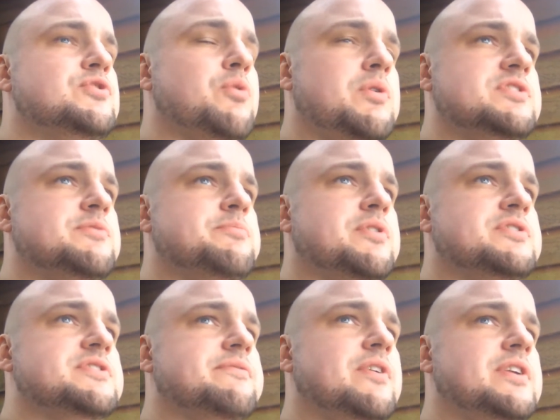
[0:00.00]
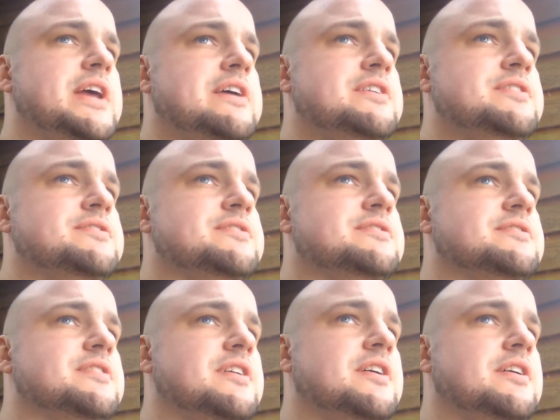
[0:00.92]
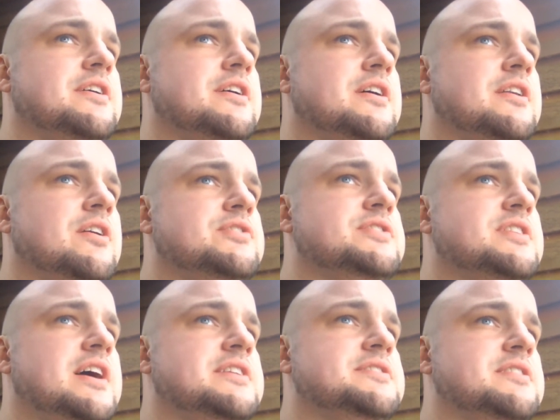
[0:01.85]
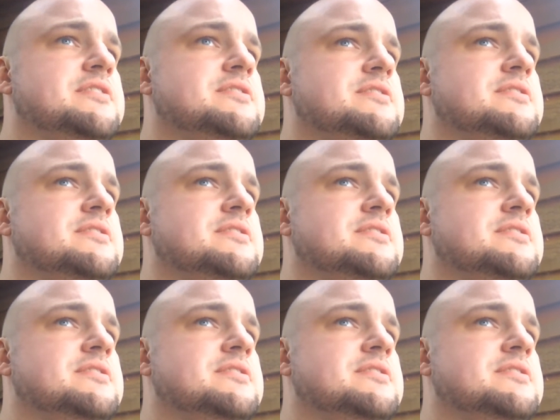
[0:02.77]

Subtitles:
quite surprised to find out he's an isolated